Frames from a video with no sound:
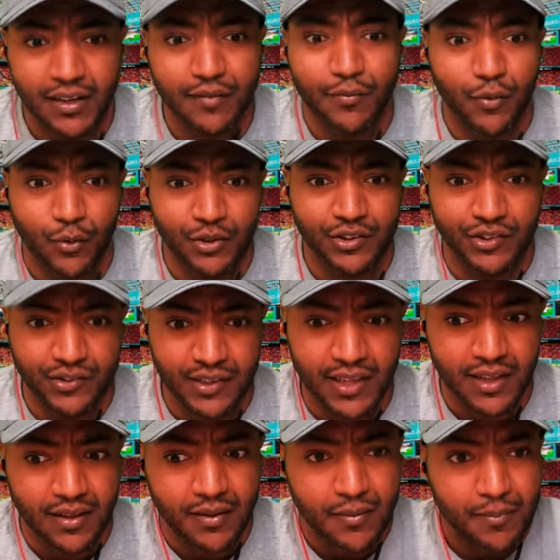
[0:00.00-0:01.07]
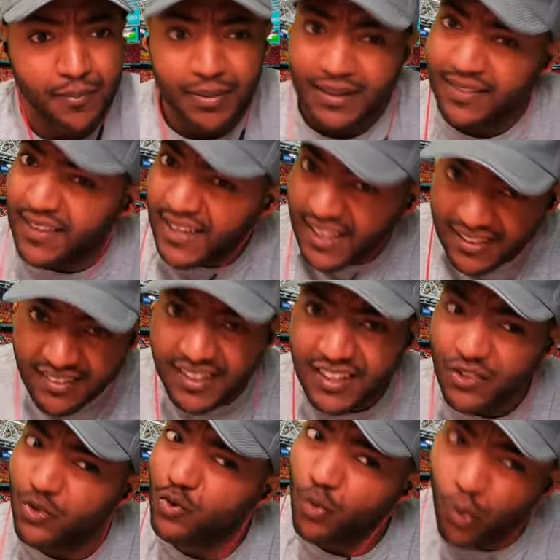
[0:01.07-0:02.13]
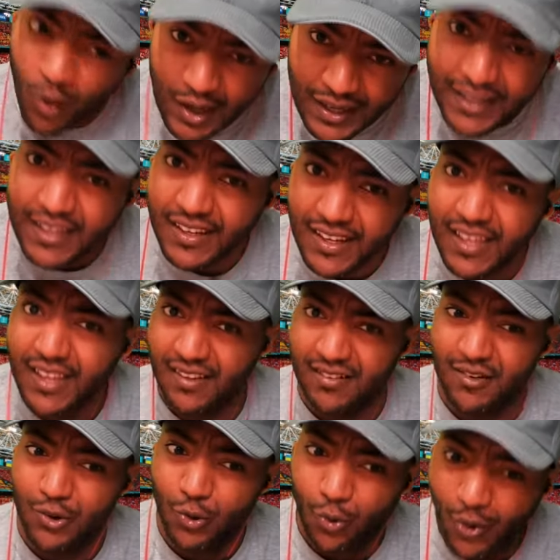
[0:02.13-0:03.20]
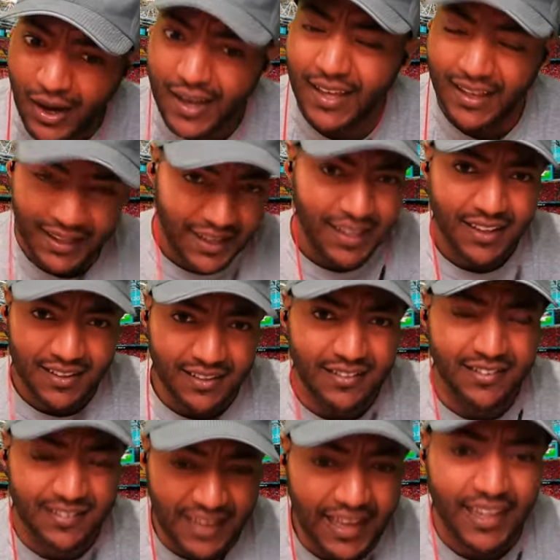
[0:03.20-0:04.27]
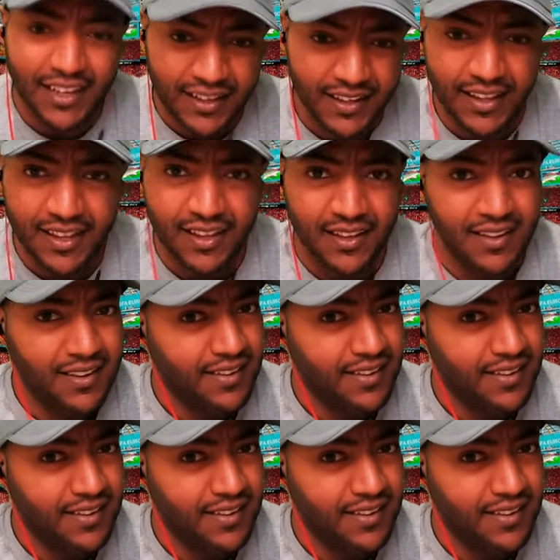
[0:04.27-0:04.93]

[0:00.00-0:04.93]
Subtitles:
looking forward to see. But the Netherlands quietly and silently